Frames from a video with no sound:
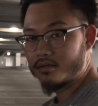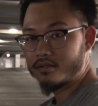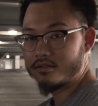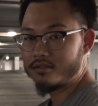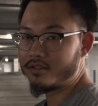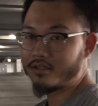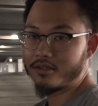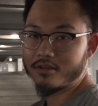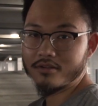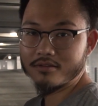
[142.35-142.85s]

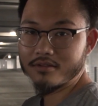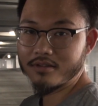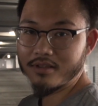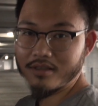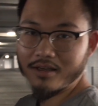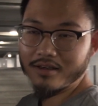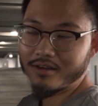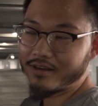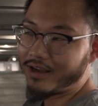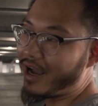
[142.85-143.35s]
You know,
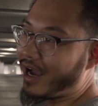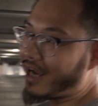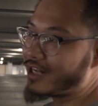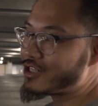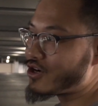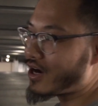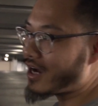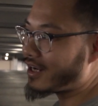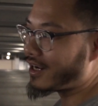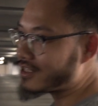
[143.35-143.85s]
I
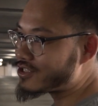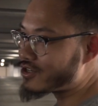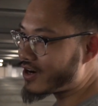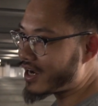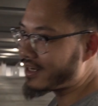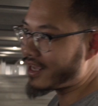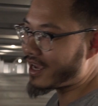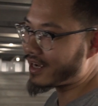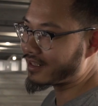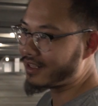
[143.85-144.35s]
try
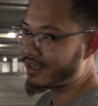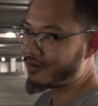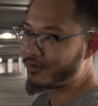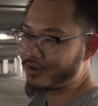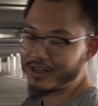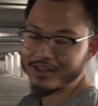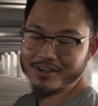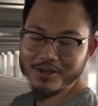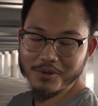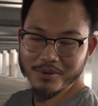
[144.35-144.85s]
to act
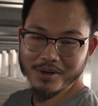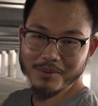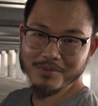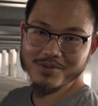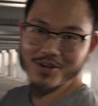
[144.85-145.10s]
like I know what I'm